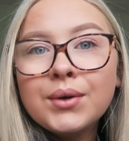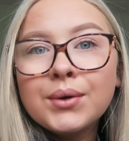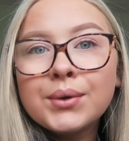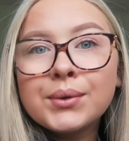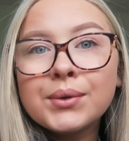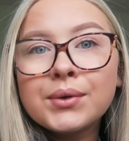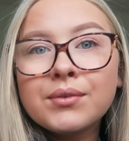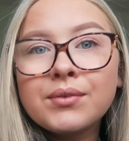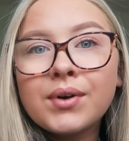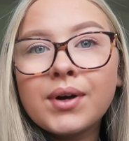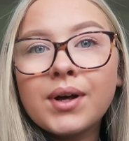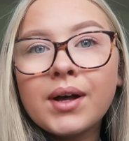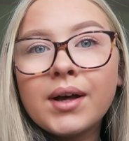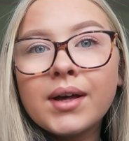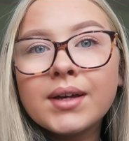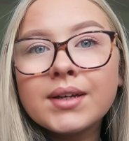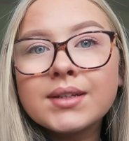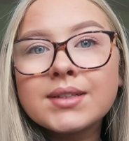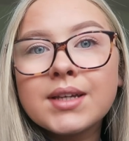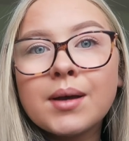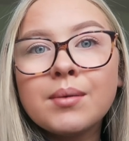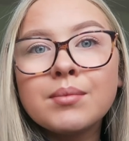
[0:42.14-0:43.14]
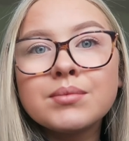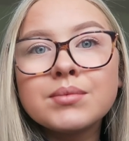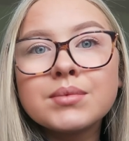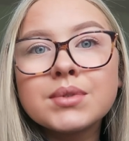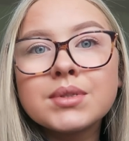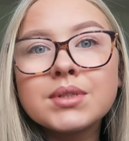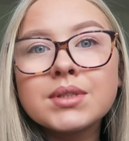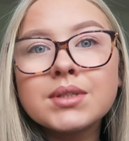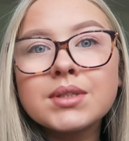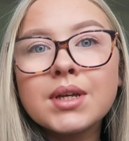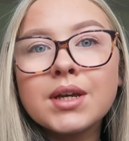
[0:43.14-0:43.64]
All of our
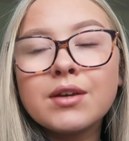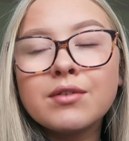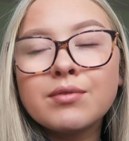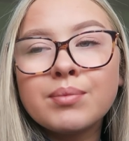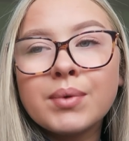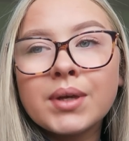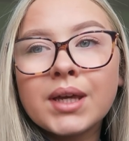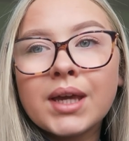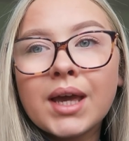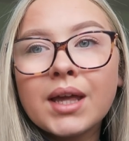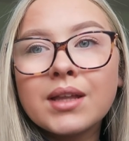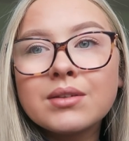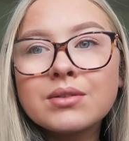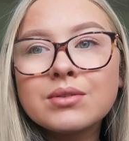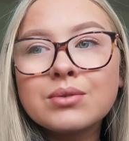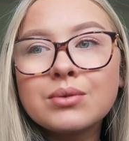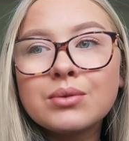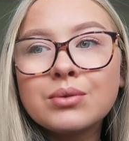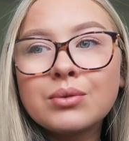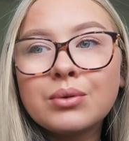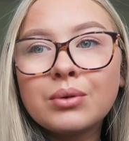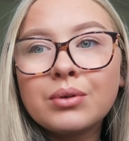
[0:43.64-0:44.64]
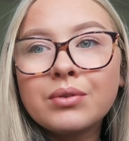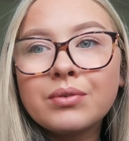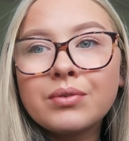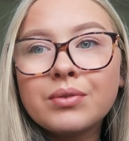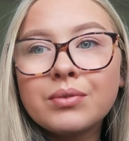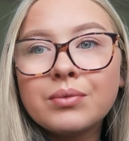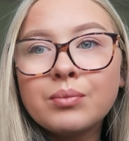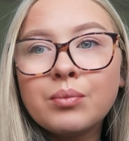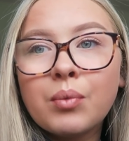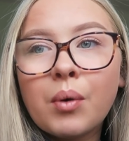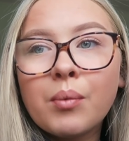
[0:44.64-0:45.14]
exams have been cancelled, all of
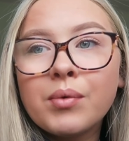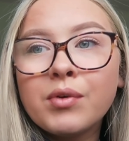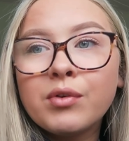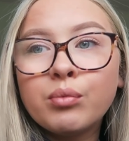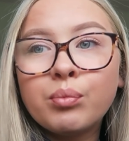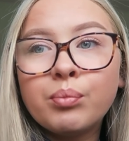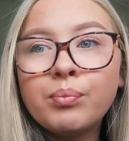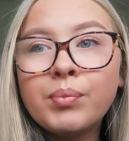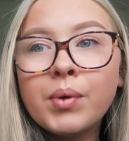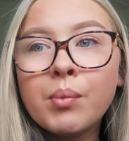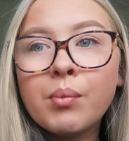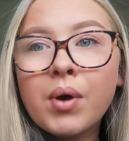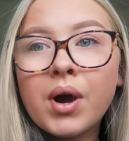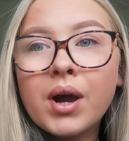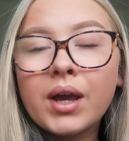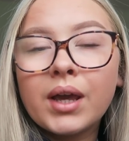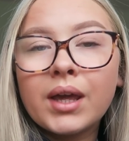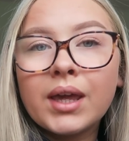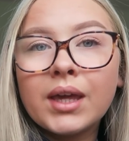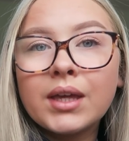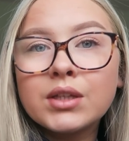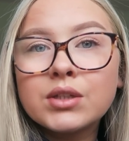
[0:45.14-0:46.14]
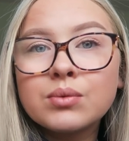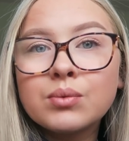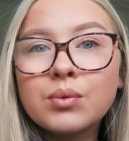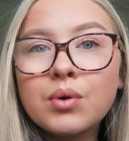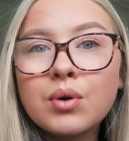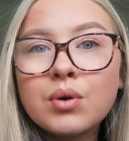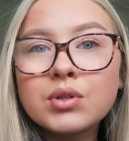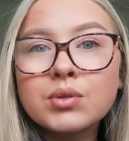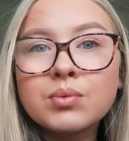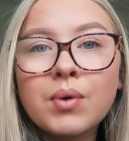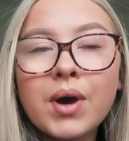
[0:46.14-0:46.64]
what we've been working
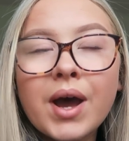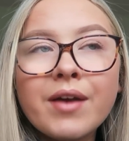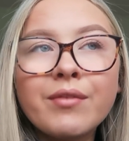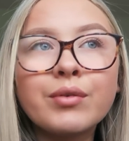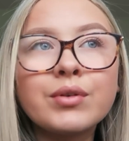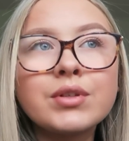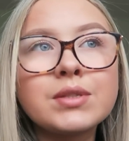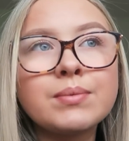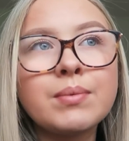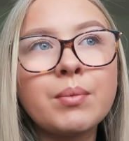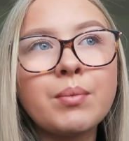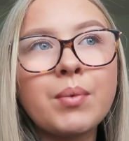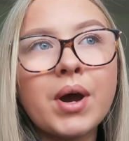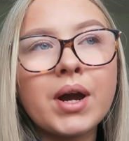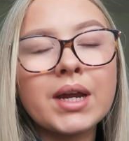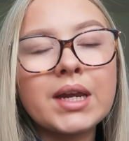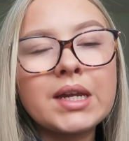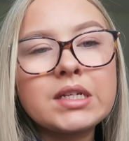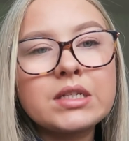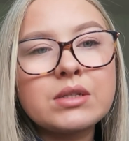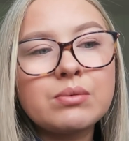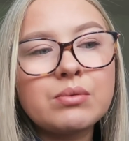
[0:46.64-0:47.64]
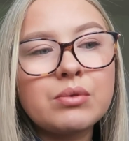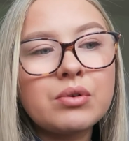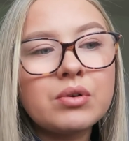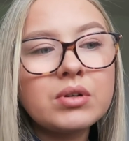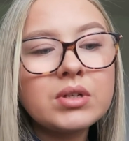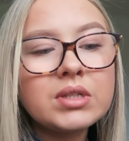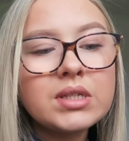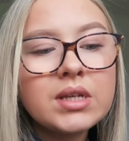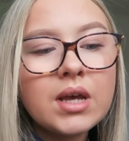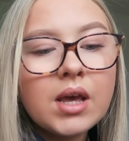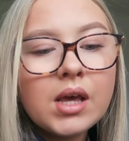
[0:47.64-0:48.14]
towards, what everyone's been working
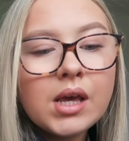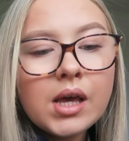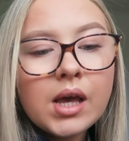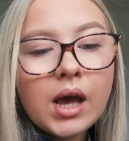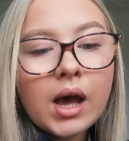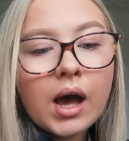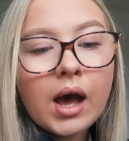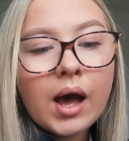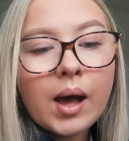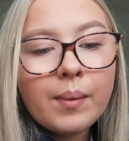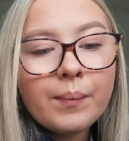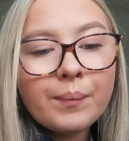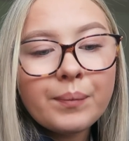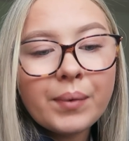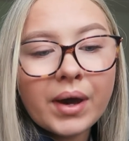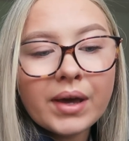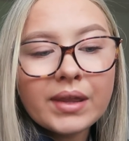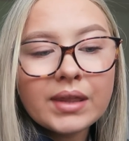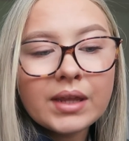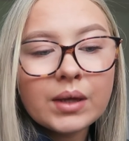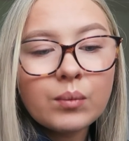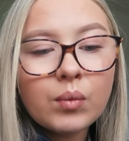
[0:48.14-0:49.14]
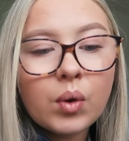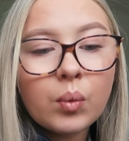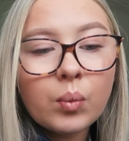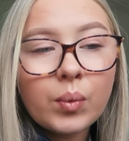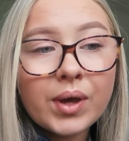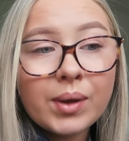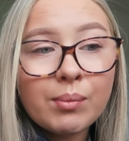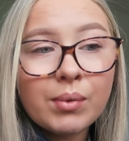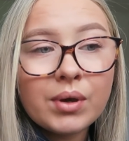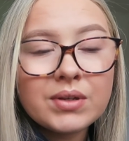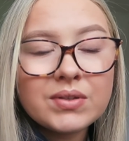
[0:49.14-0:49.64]
towards. But I think what
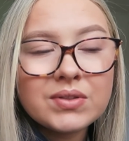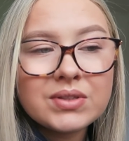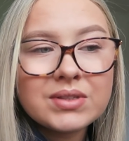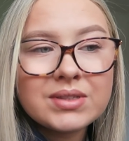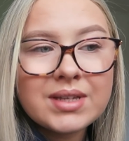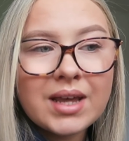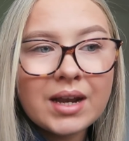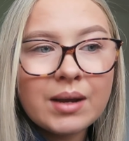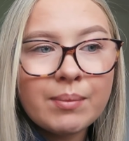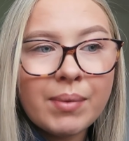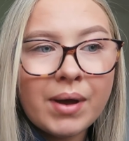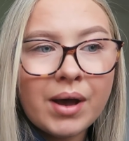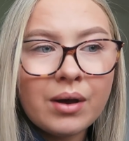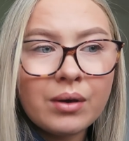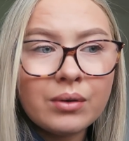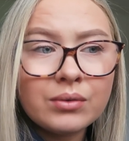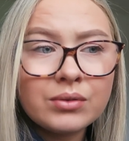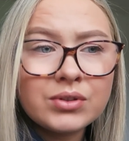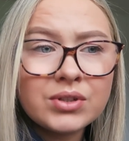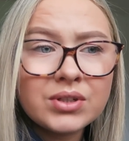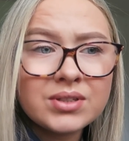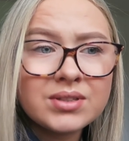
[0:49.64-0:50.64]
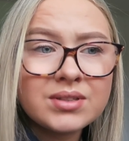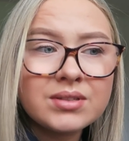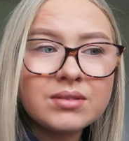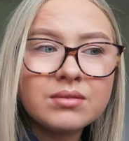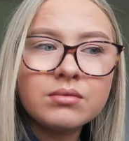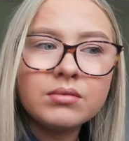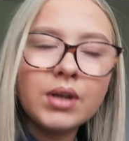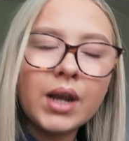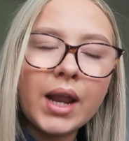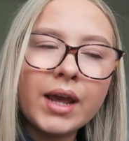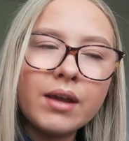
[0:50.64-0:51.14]
we're most sad about just
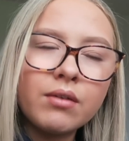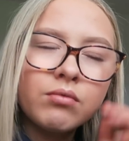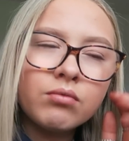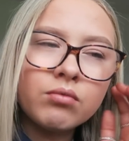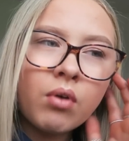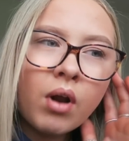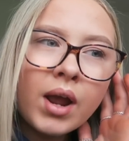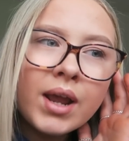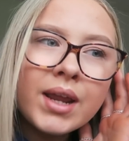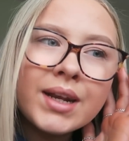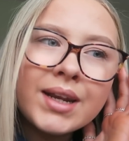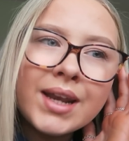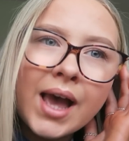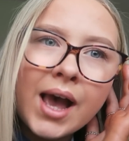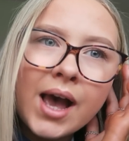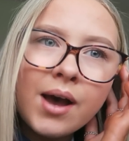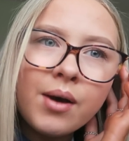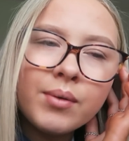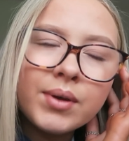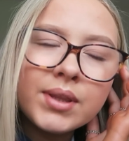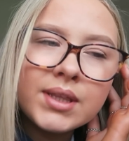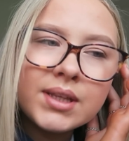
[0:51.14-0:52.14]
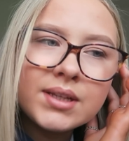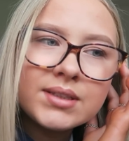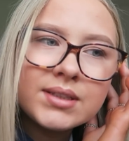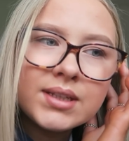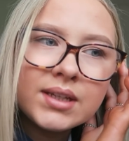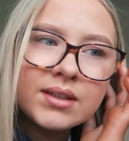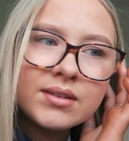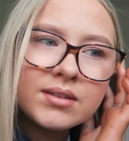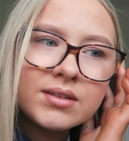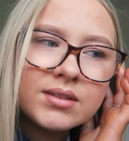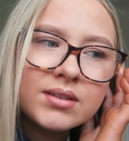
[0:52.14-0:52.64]
like right now in this
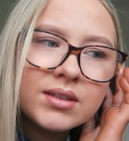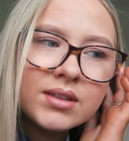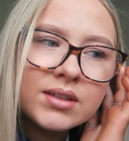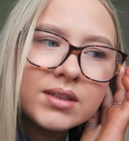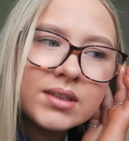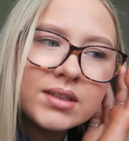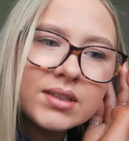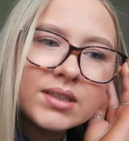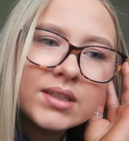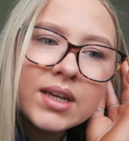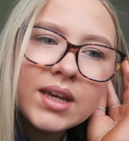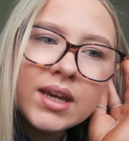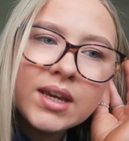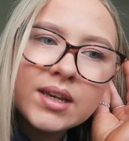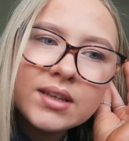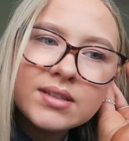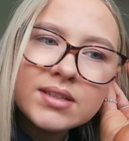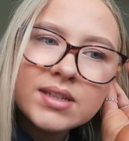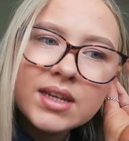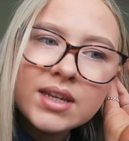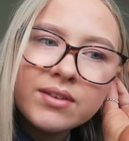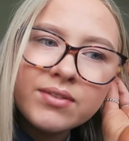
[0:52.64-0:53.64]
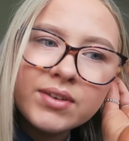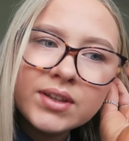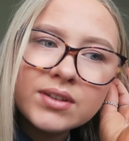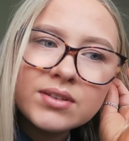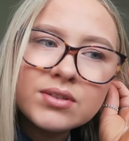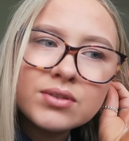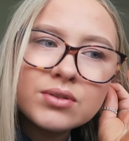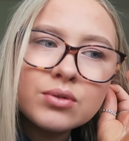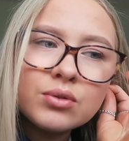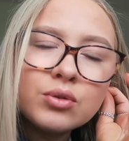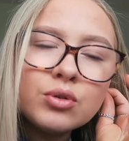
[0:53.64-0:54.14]
instance is leaving
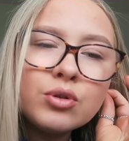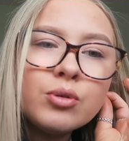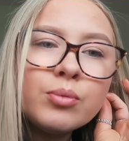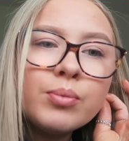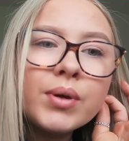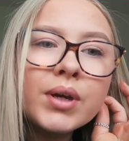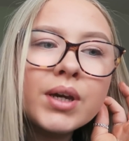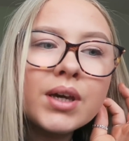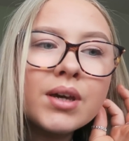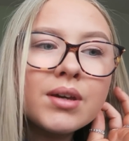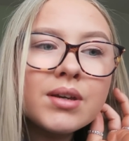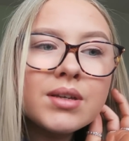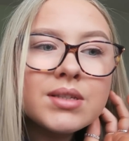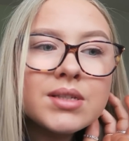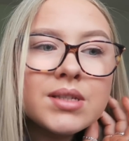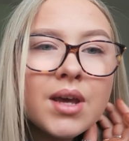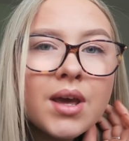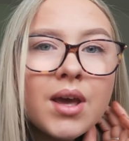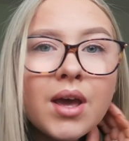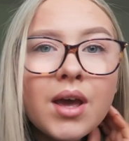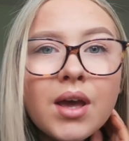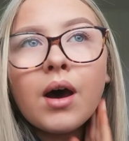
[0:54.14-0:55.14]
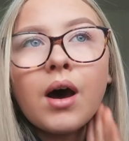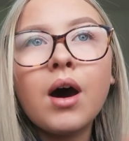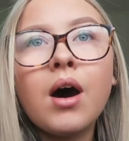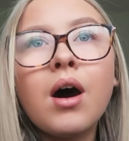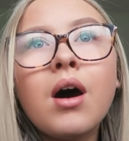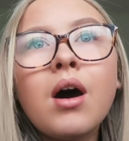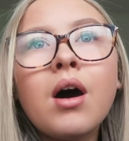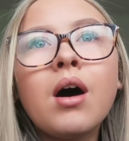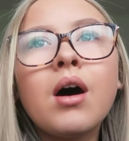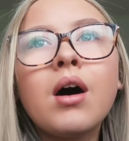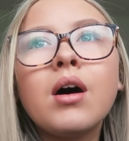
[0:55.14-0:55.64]
school, because
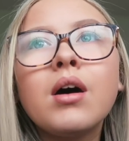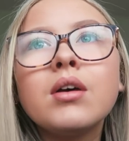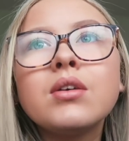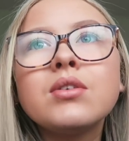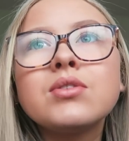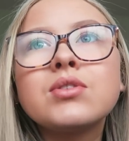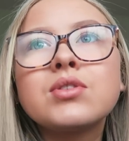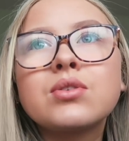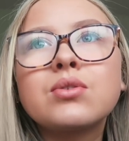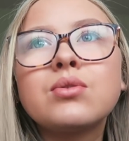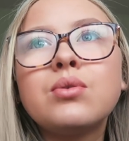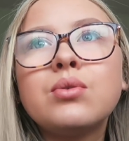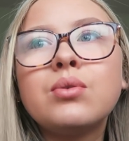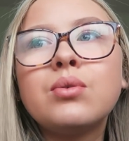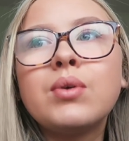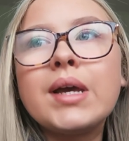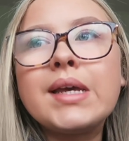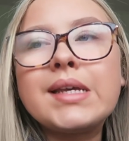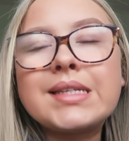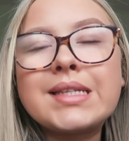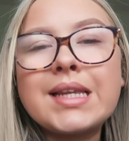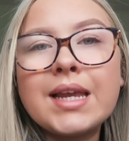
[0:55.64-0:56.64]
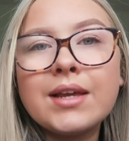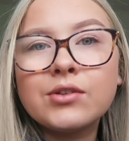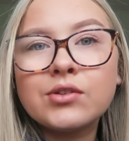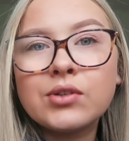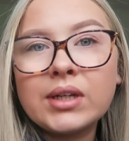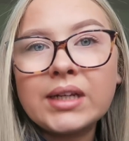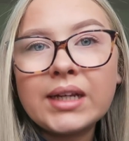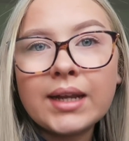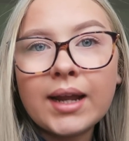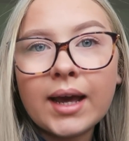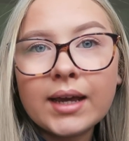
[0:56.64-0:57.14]
our school is
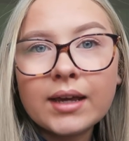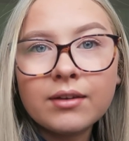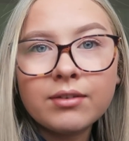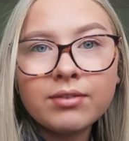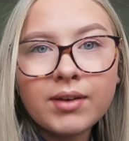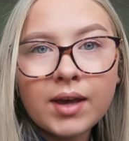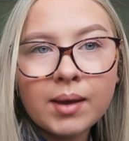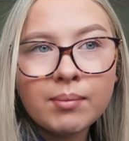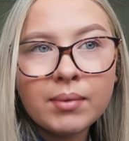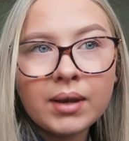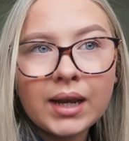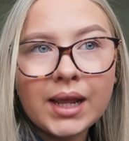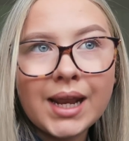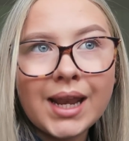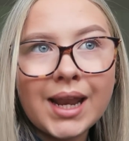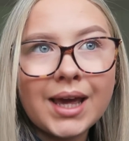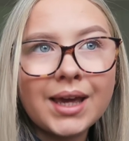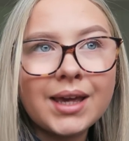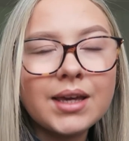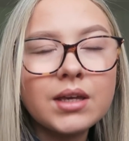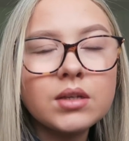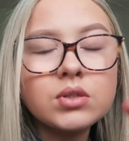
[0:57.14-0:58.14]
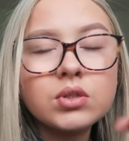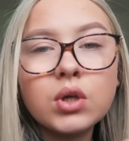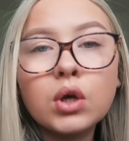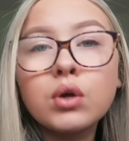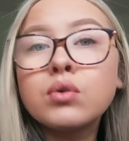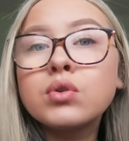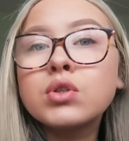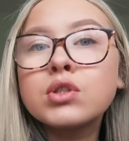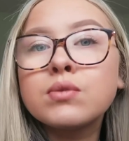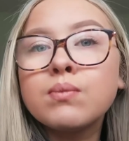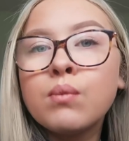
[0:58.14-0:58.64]
literally like a family. Like, it's
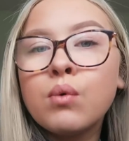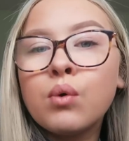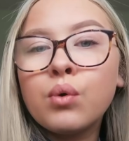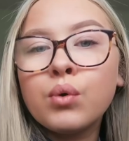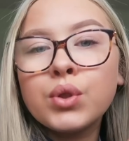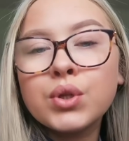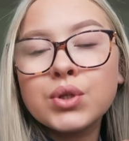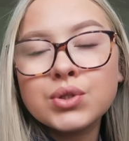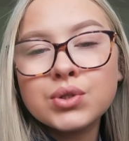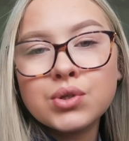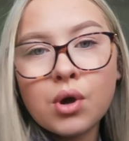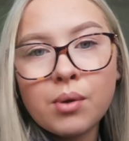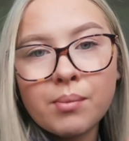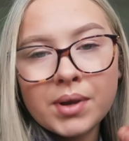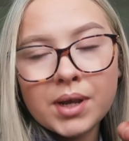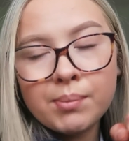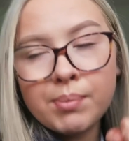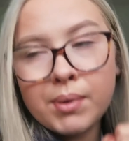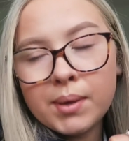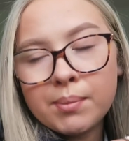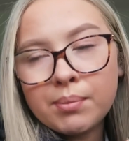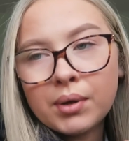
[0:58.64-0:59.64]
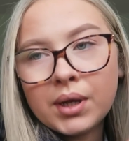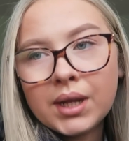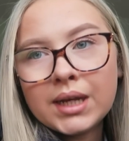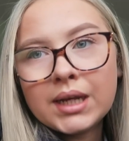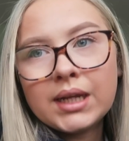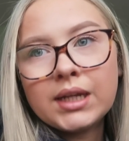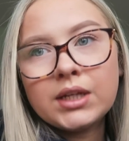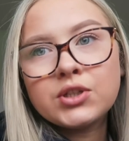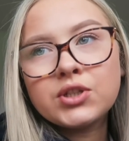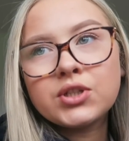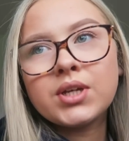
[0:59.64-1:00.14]
so small, there's not many people
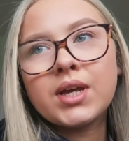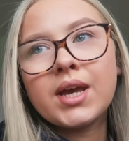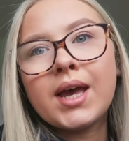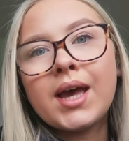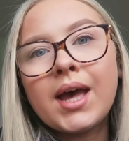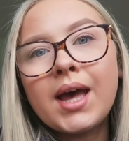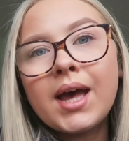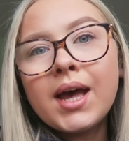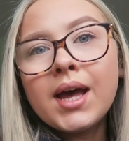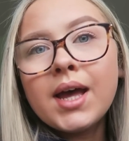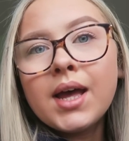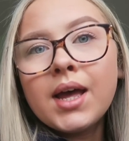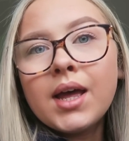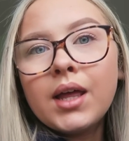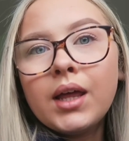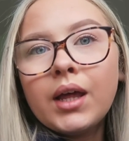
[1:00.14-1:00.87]
in each year.